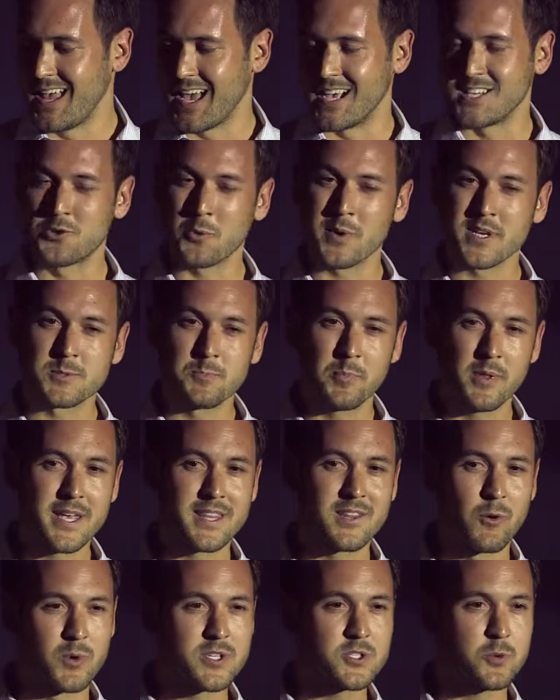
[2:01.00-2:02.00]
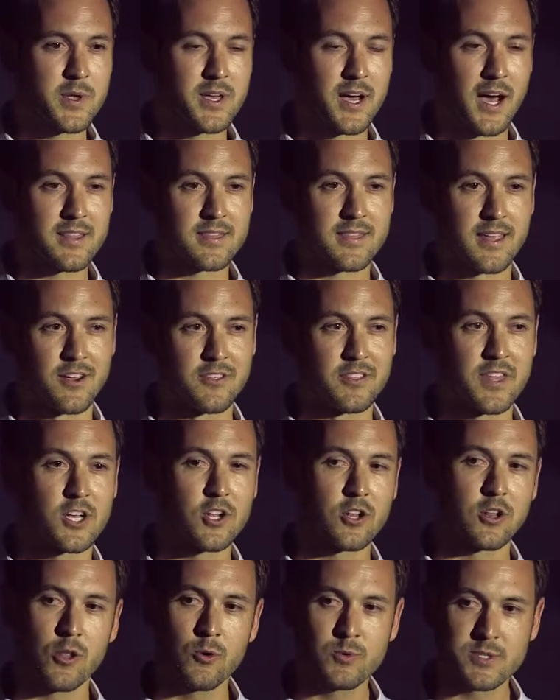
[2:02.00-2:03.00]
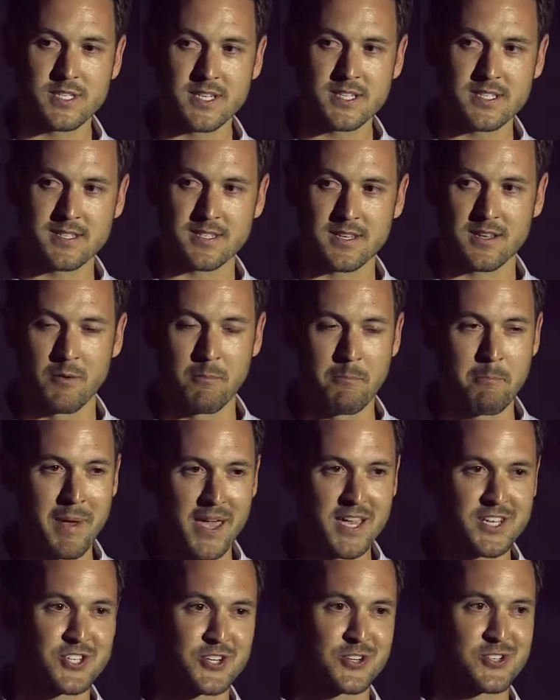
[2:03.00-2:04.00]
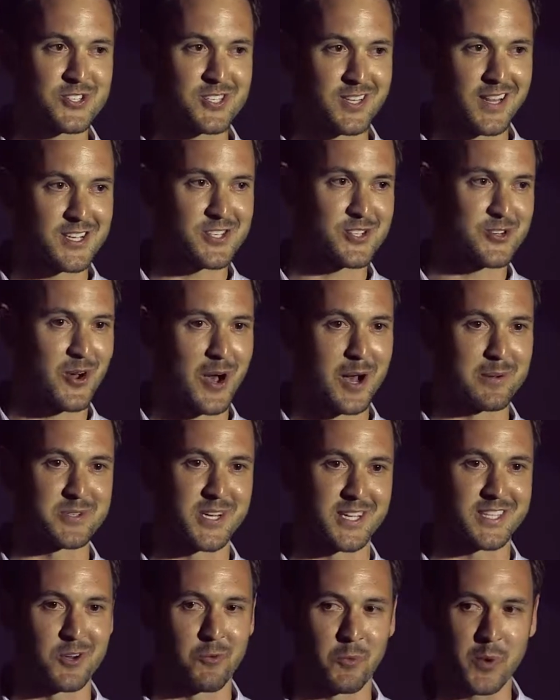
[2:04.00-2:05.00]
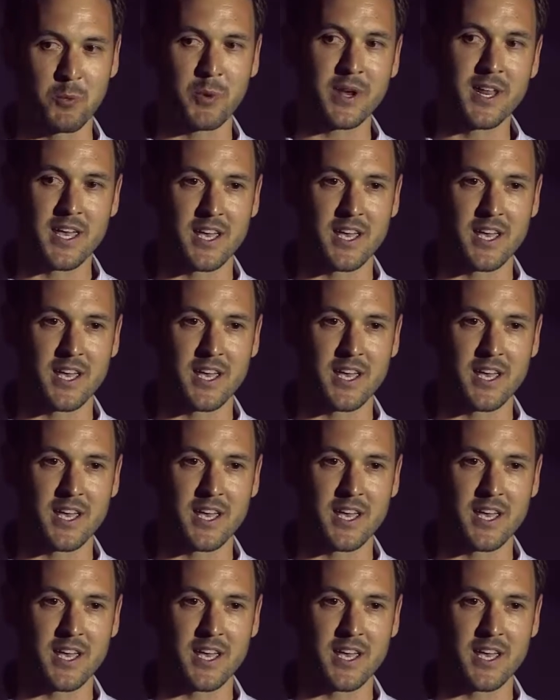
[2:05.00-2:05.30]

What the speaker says: And so we explained that once we got there, the closest major celestial object that we would